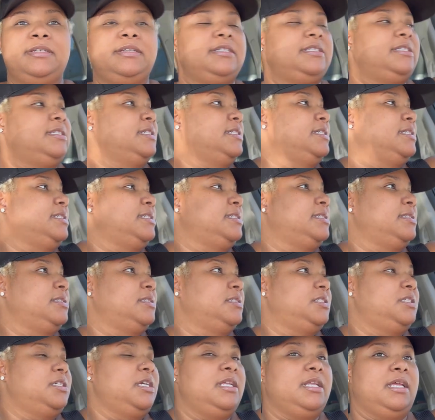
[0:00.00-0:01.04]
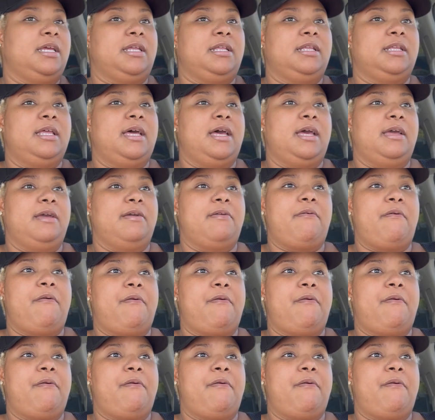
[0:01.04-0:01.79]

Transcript: just chilling, like.